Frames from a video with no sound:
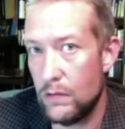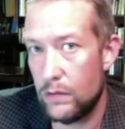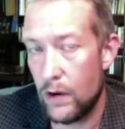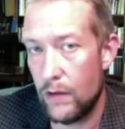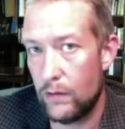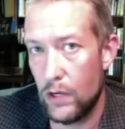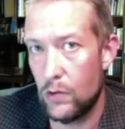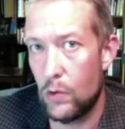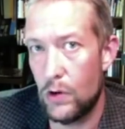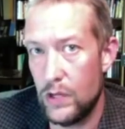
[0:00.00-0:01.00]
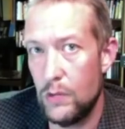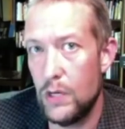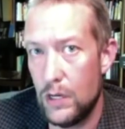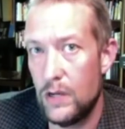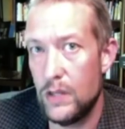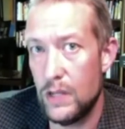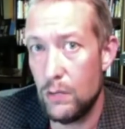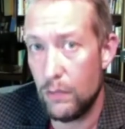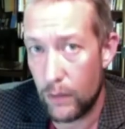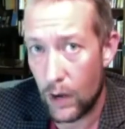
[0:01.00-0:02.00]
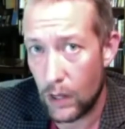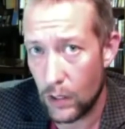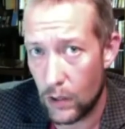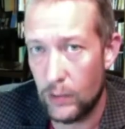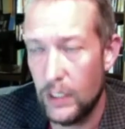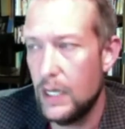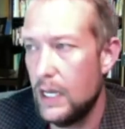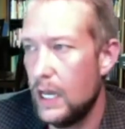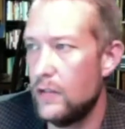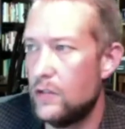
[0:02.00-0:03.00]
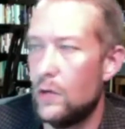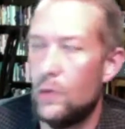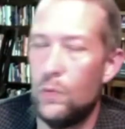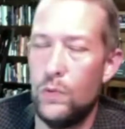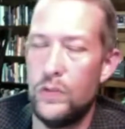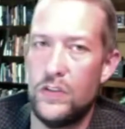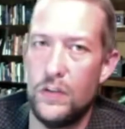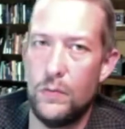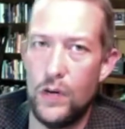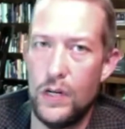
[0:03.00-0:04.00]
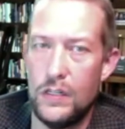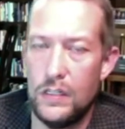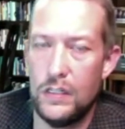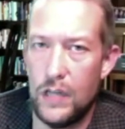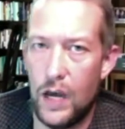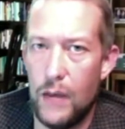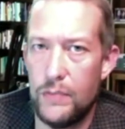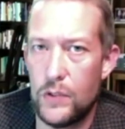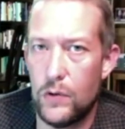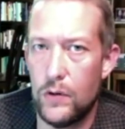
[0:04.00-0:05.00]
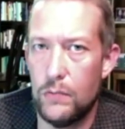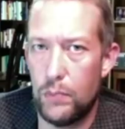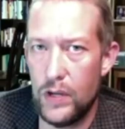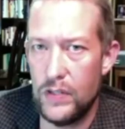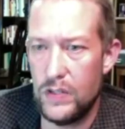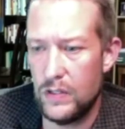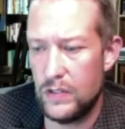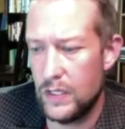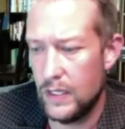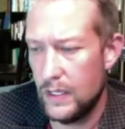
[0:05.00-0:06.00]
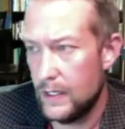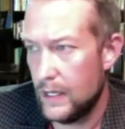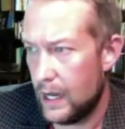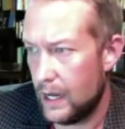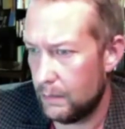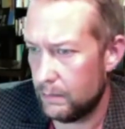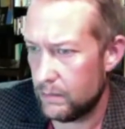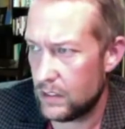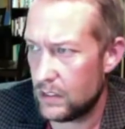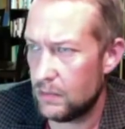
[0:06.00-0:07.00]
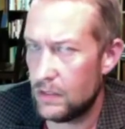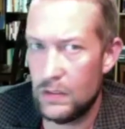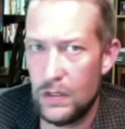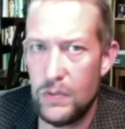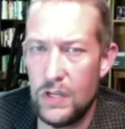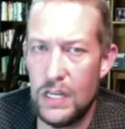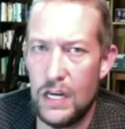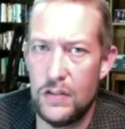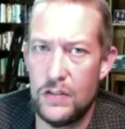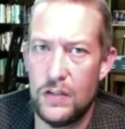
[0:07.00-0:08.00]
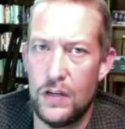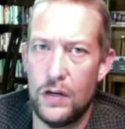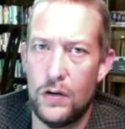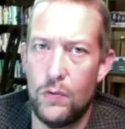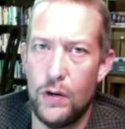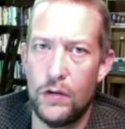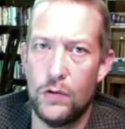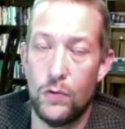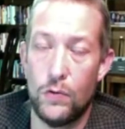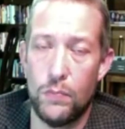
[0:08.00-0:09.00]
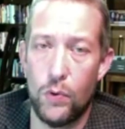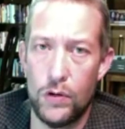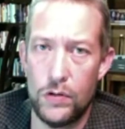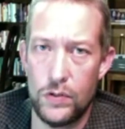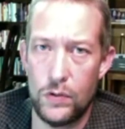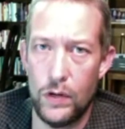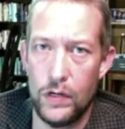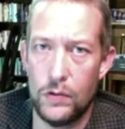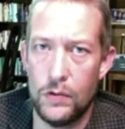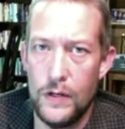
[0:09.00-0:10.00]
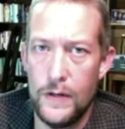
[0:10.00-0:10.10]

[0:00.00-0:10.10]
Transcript: forever ignore it. They would hear it, and they would follow. And so when someone adopts or embraces something that is heretical or borders heretical,